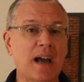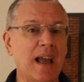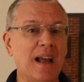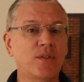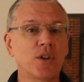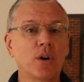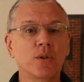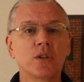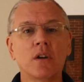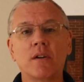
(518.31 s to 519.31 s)
I had
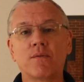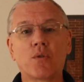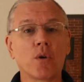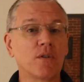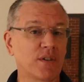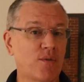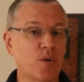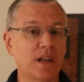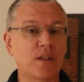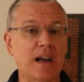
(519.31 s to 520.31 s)
those for over
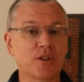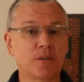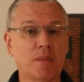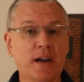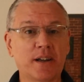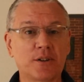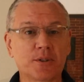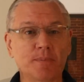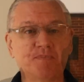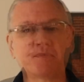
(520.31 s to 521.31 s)
40,000 miles.